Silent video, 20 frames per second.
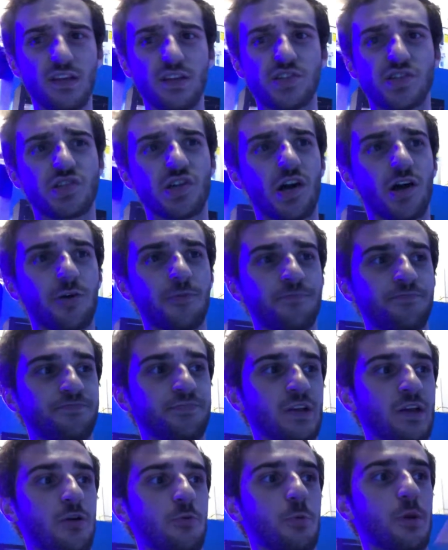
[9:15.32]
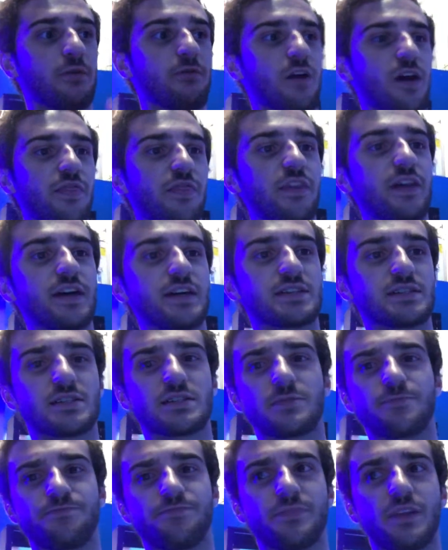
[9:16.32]
So we run
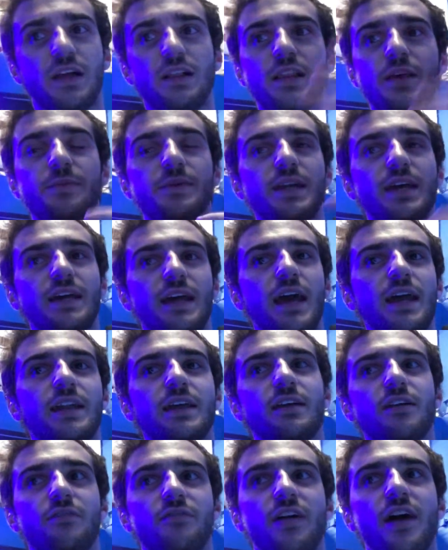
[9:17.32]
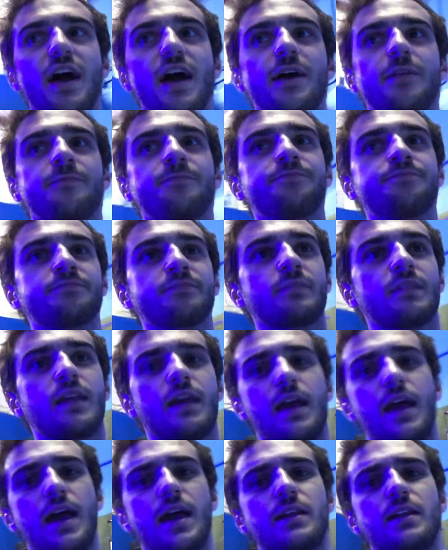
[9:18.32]
this, eliminate any of that,
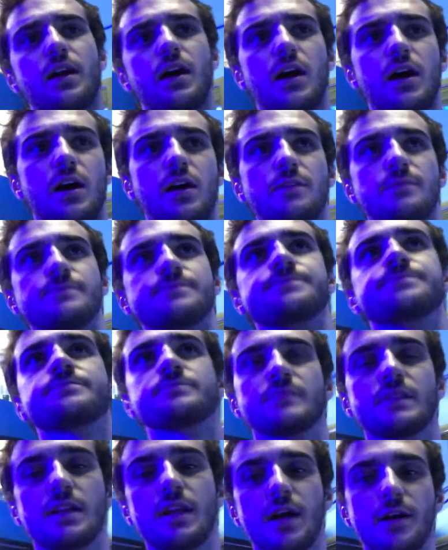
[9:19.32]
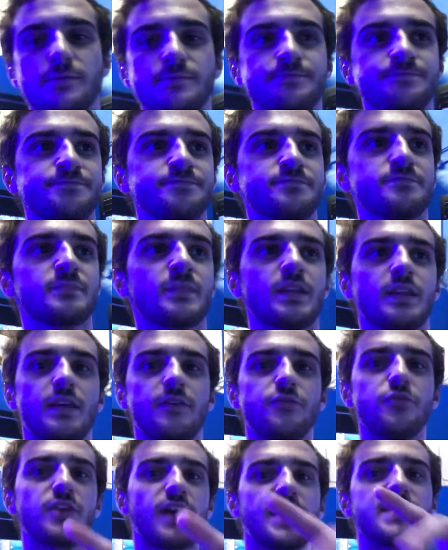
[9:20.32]
and uh, you know,
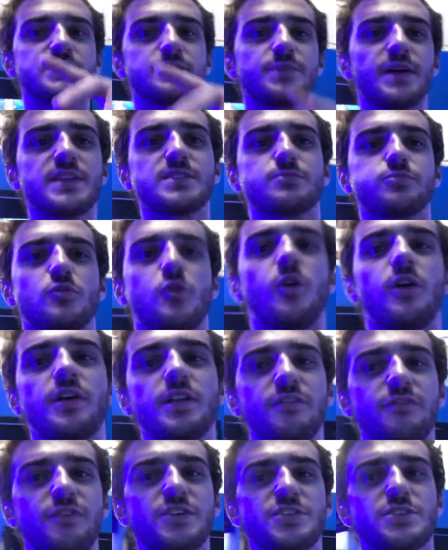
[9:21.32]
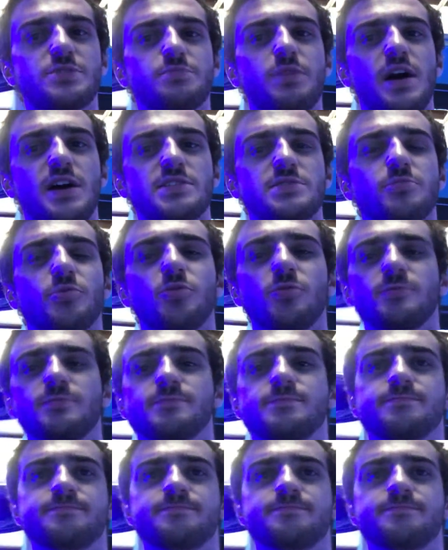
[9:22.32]
give you guys the best quality fish as possible.